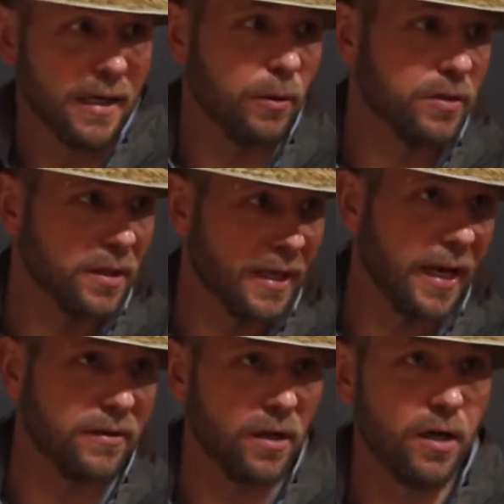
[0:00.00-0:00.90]
count the
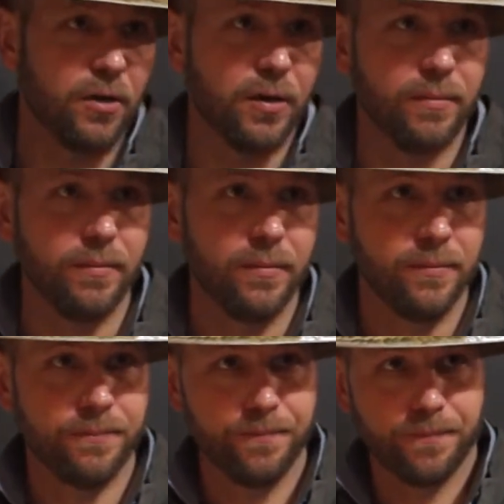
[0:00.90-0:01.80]
100.
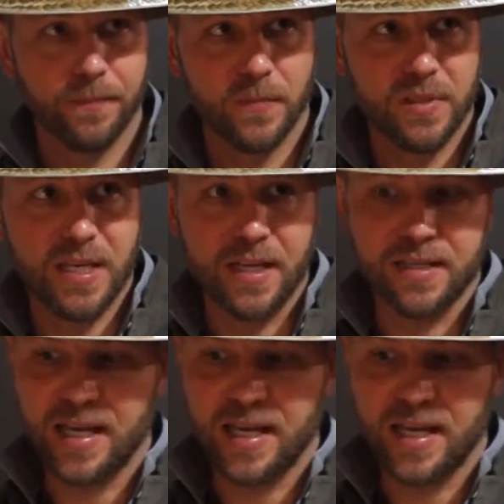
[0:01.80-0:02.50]
10